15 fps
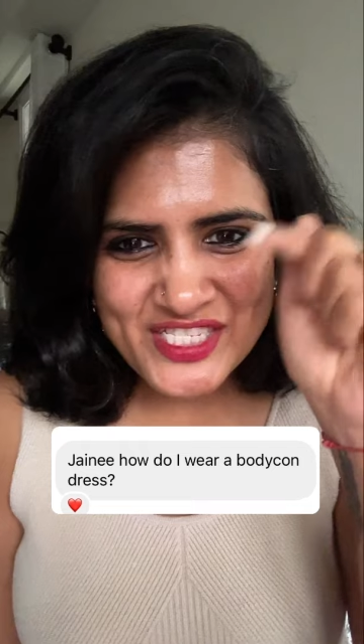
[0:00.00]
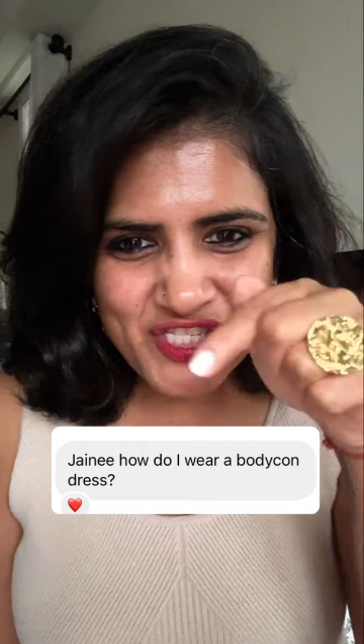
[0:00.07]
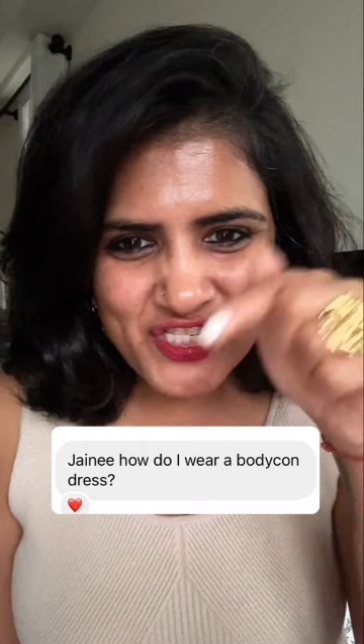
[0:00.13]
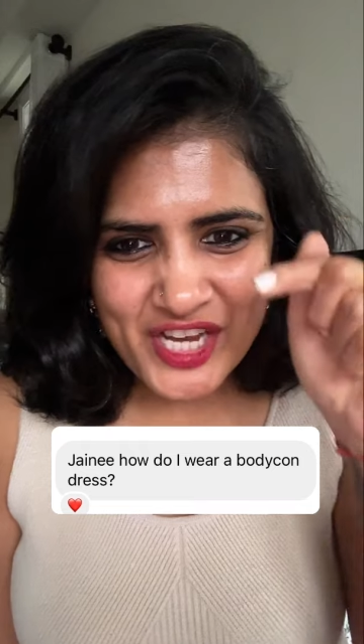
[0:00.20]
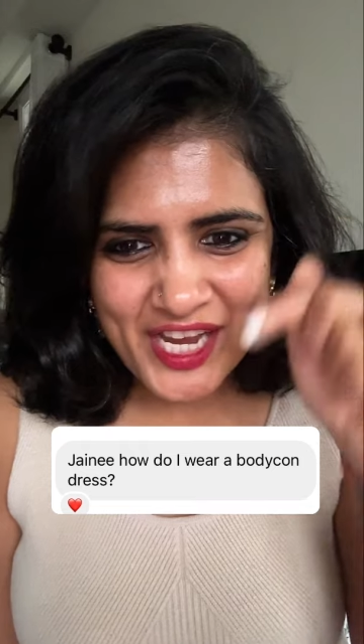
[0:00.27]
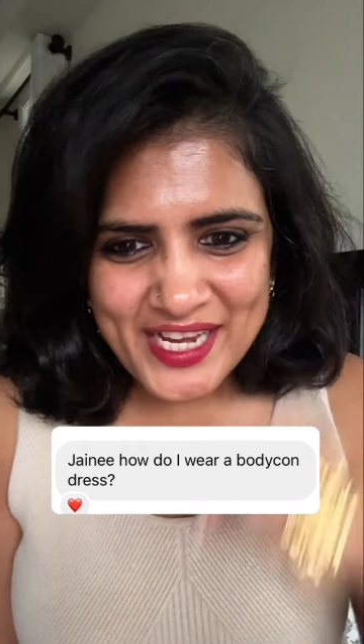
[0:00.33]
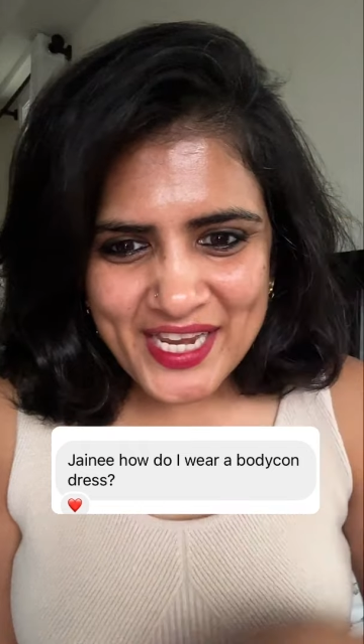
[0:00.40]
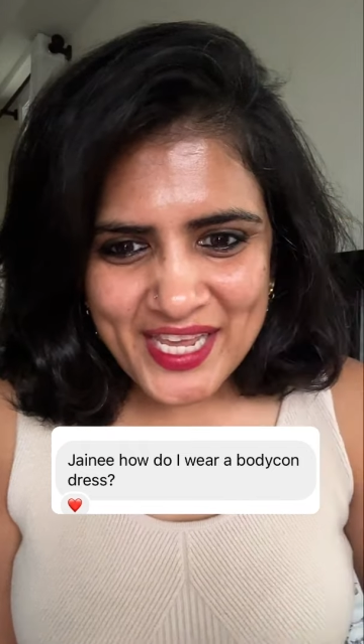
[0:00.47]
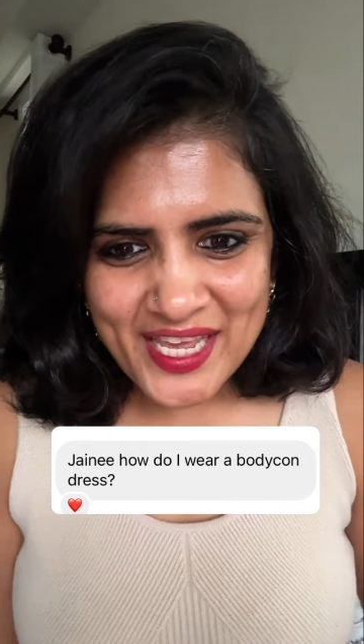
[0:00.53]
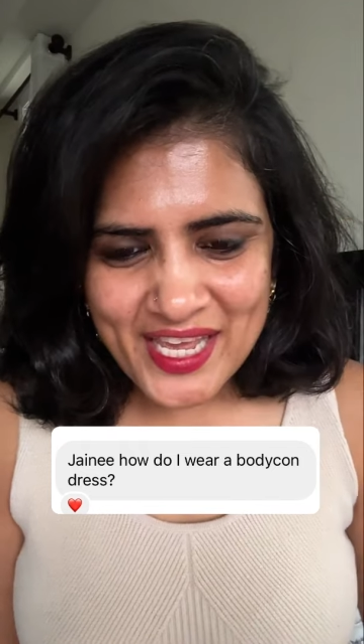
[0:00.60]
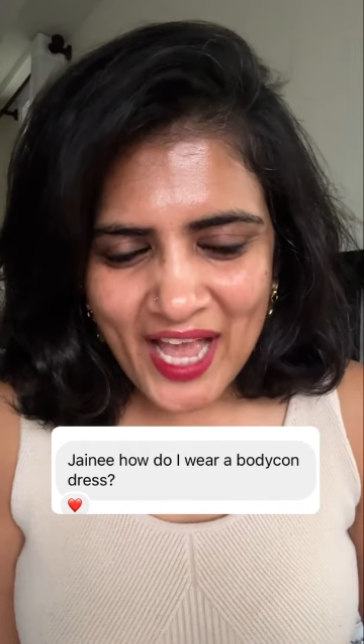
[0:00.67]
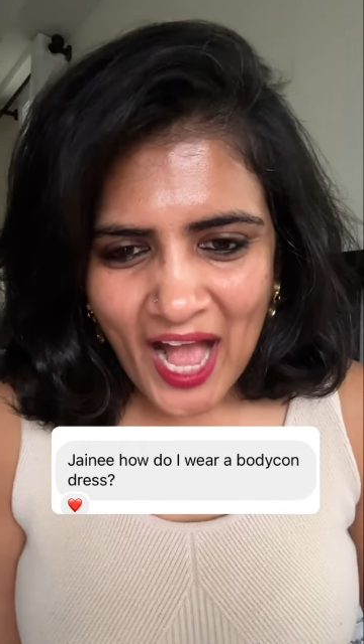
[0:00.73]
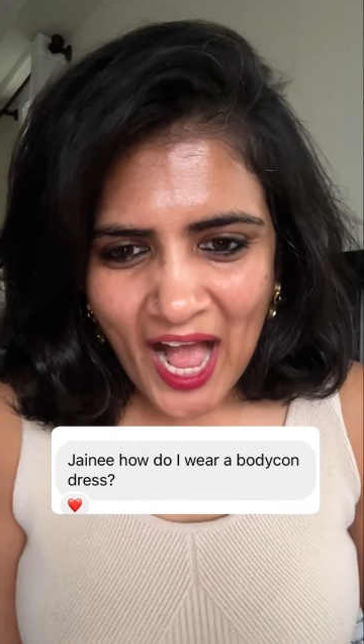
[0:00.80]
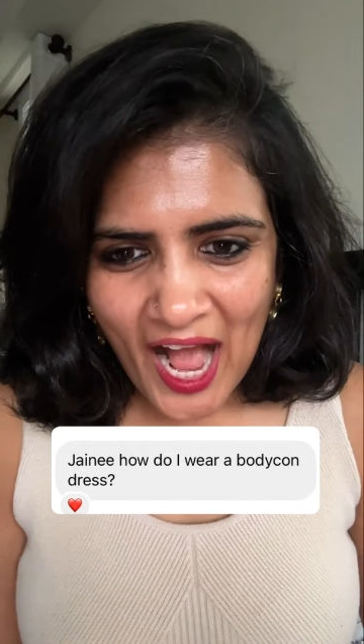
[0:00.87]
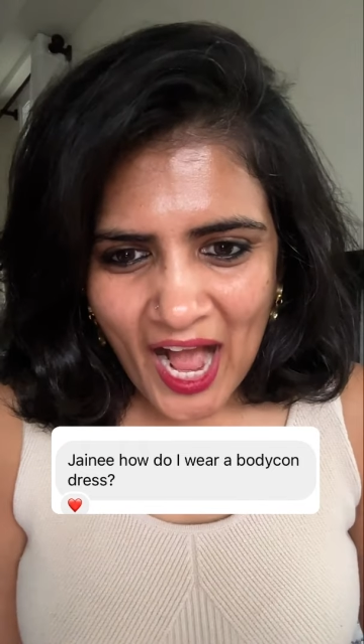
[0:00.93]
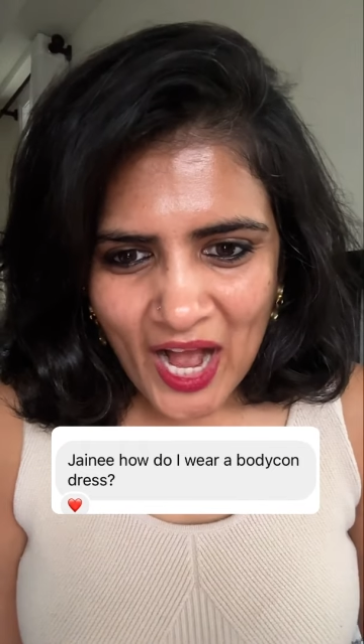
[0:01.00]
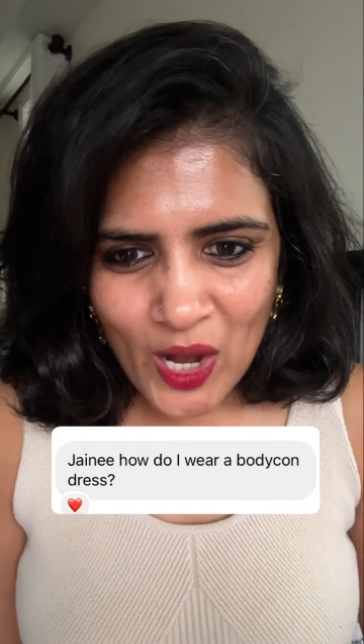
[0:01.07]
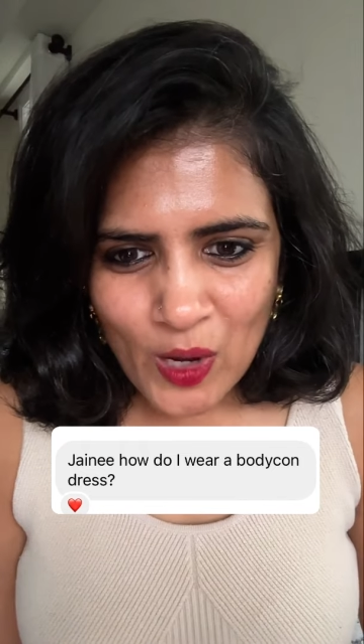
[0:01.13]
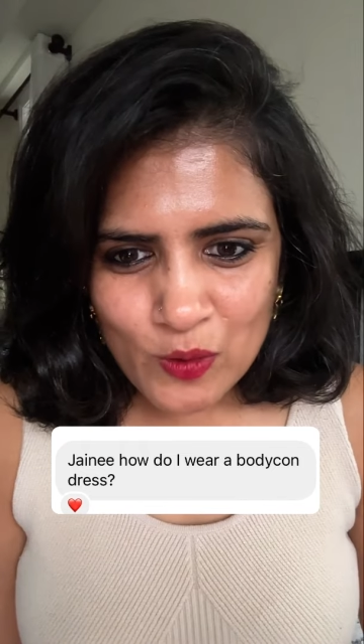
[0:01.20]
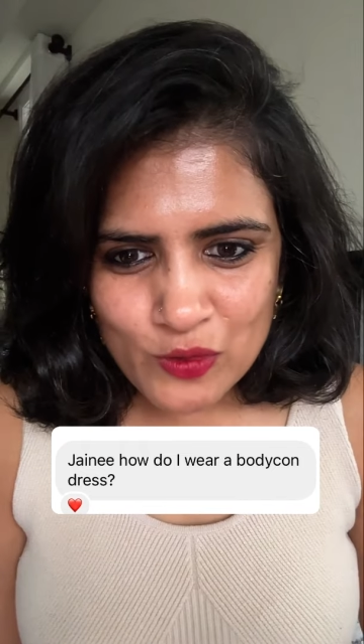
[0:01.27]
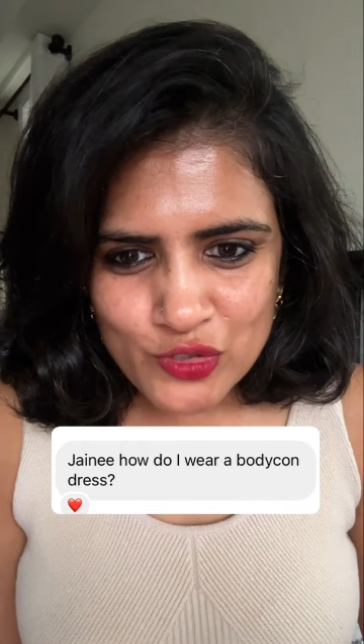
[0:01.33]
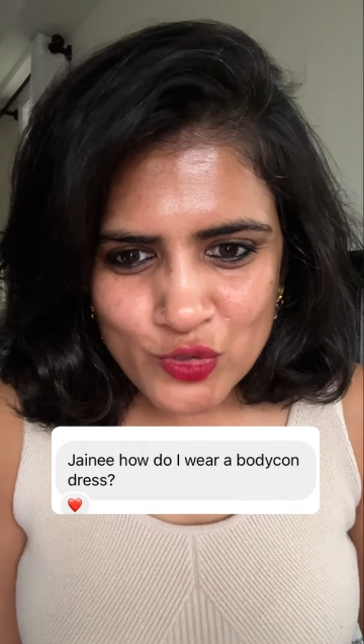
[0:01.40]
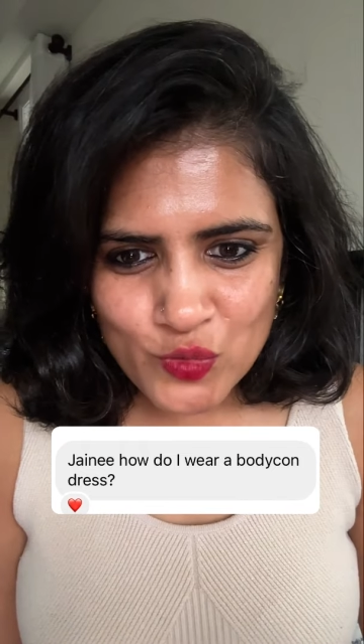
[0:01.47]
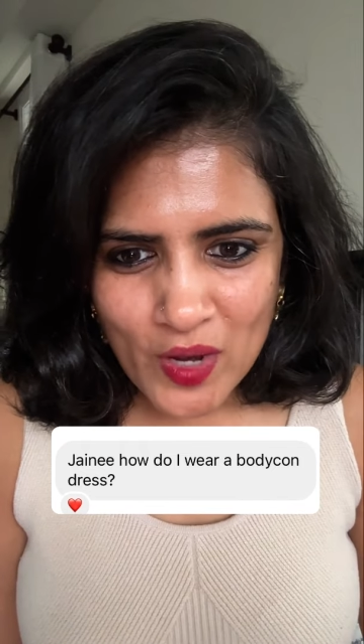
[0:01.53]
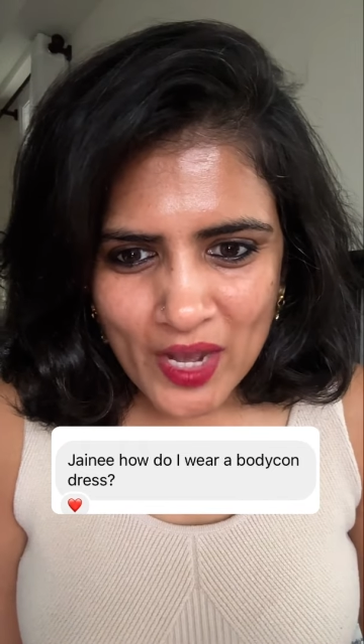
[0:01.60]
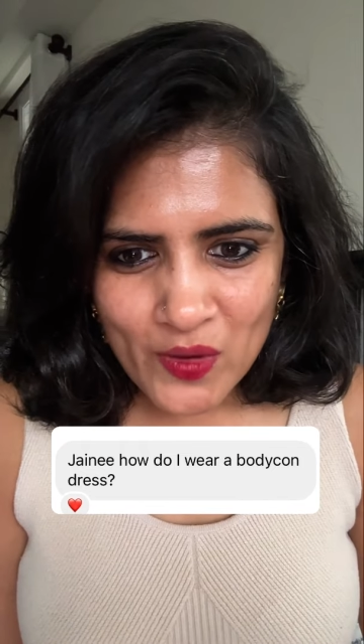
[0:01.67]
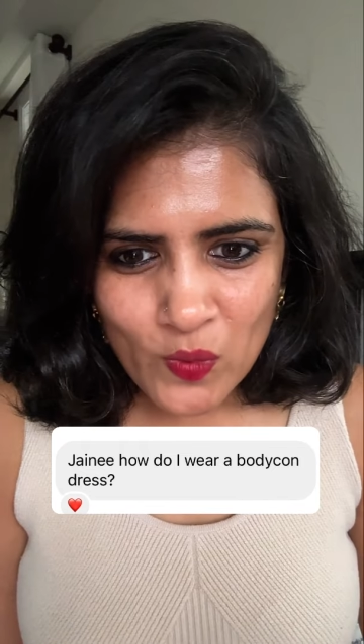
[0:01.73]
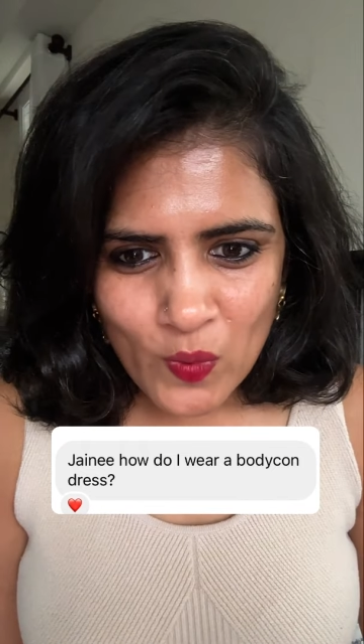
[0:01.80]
Jaini, how do I